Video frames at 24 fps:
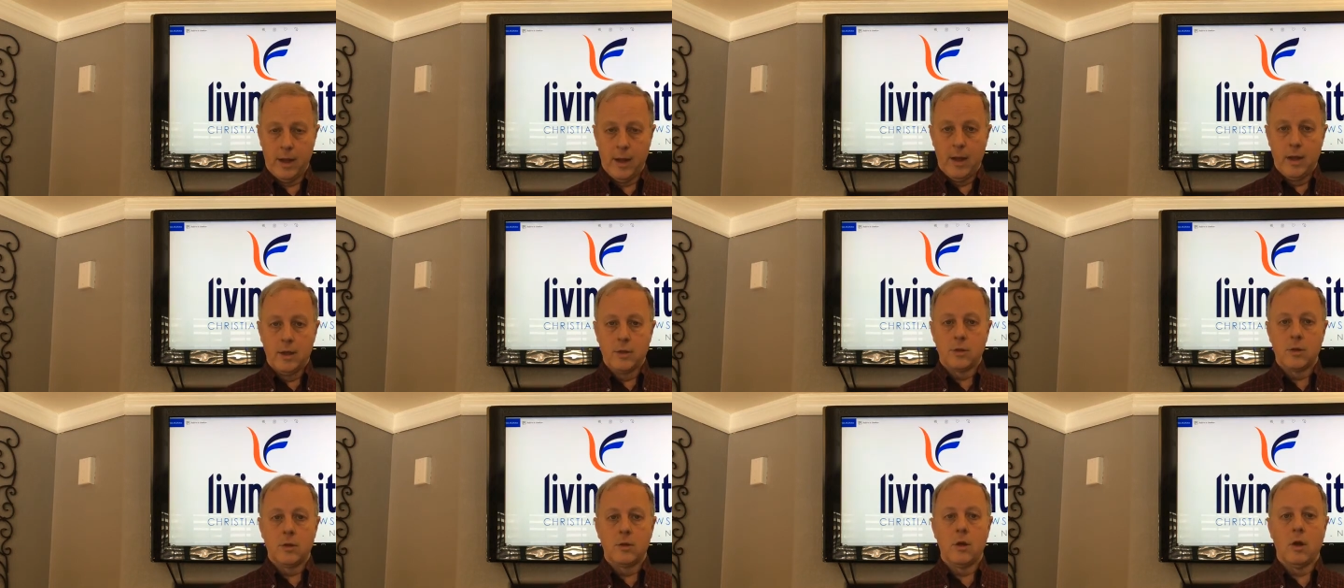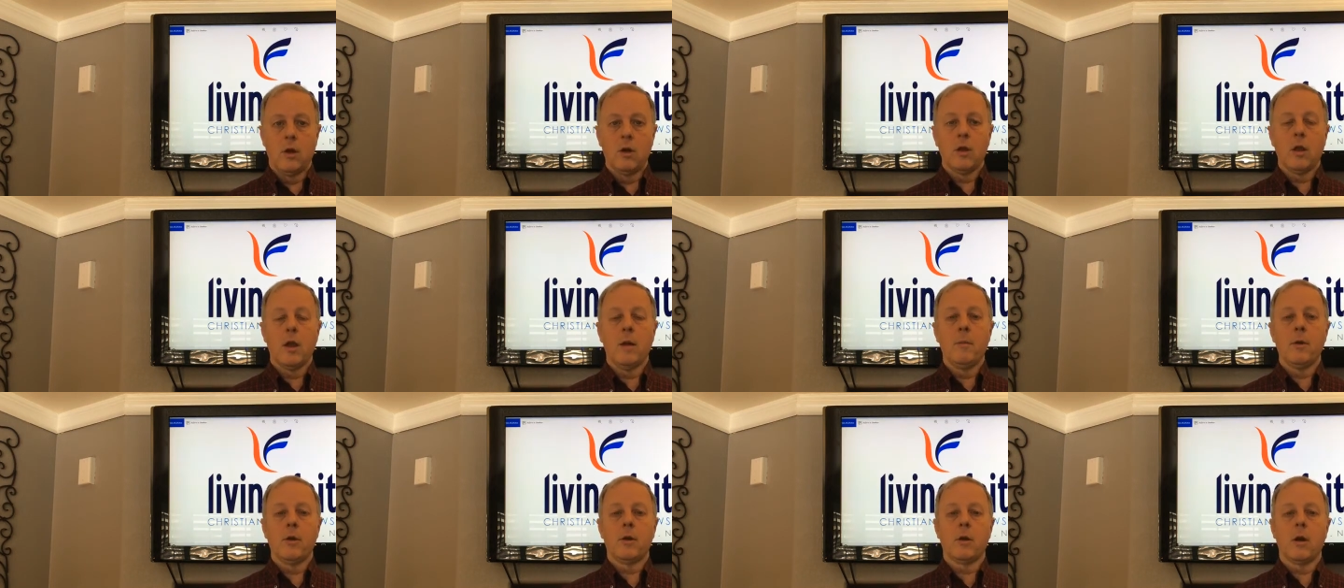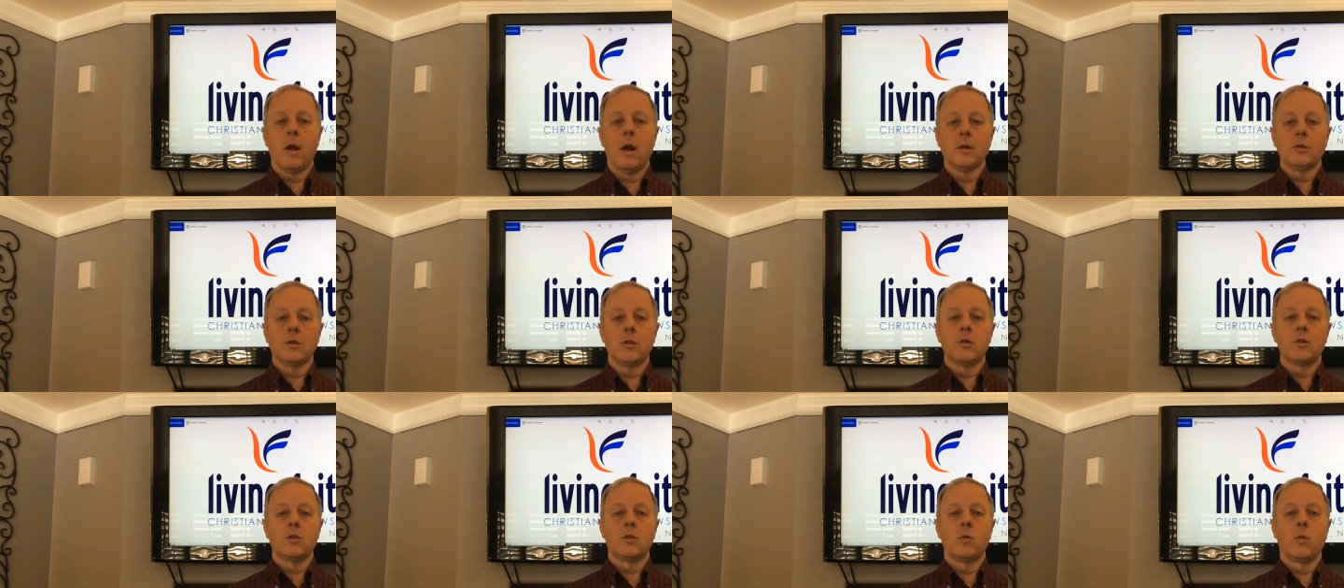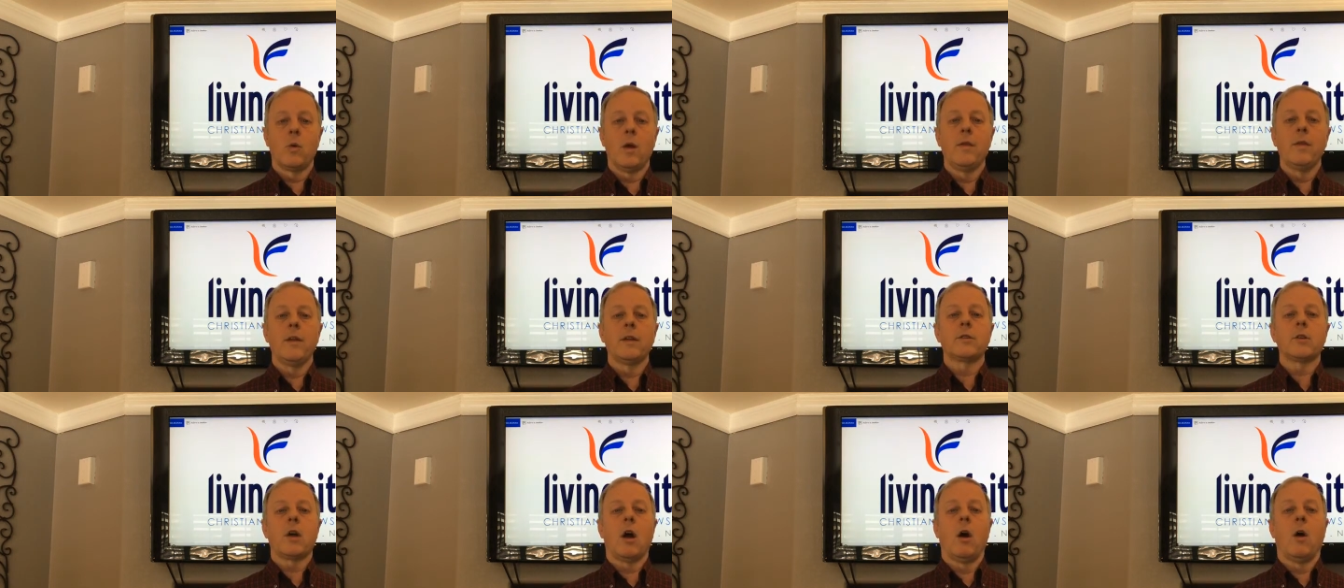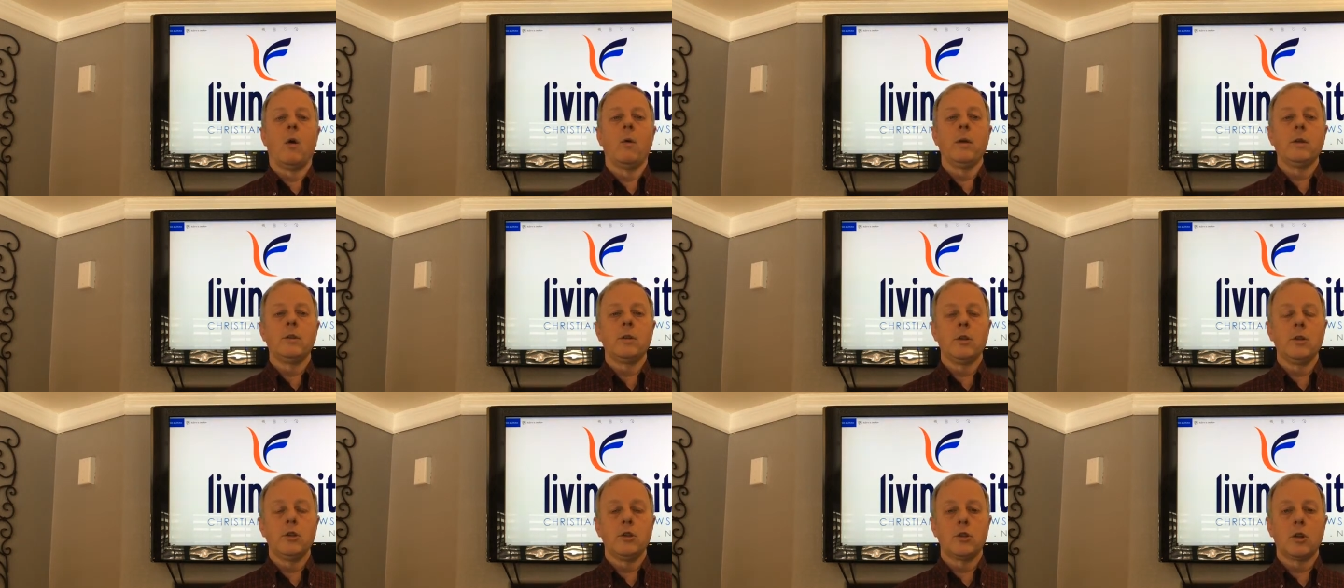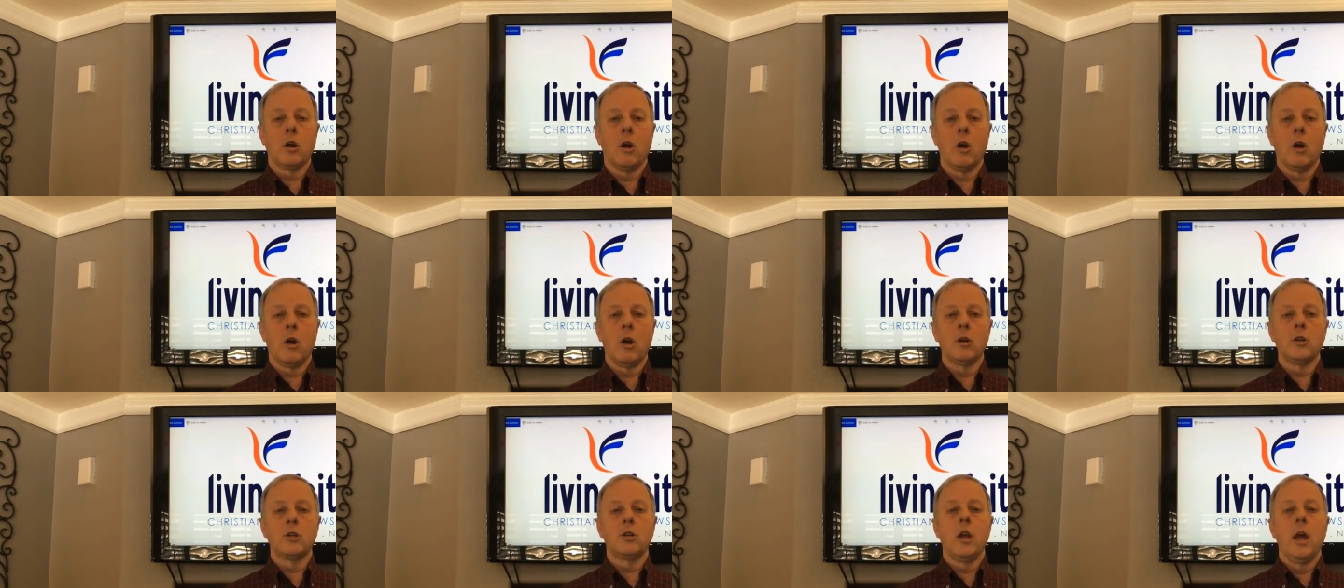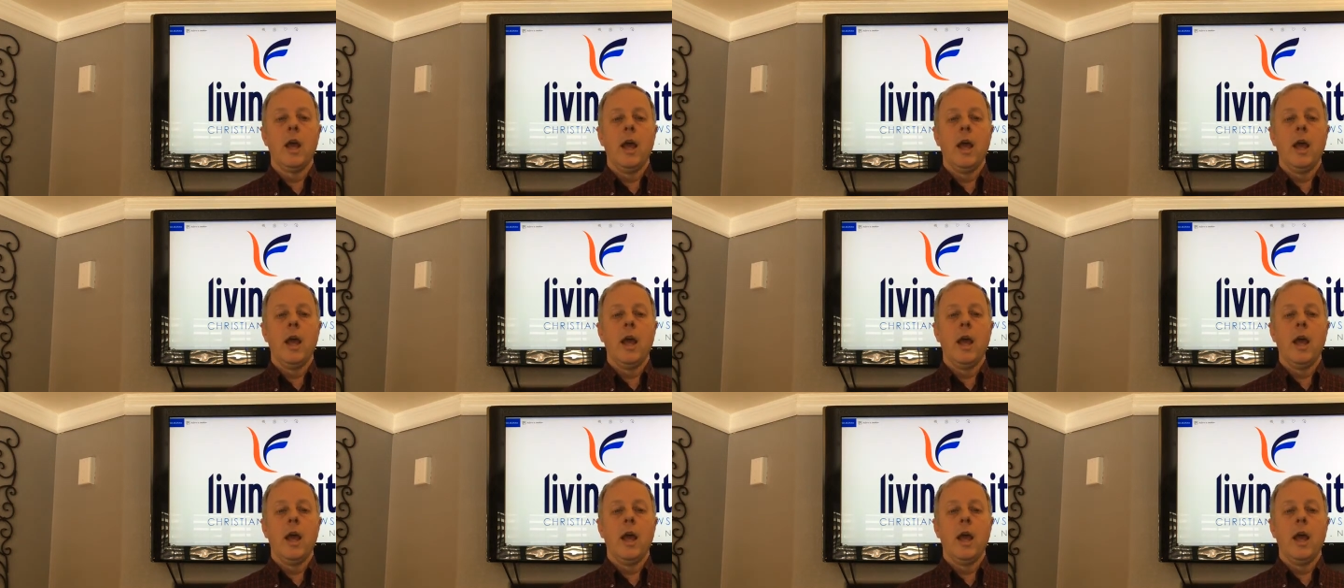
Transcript: So don't come across as the one that's always in charge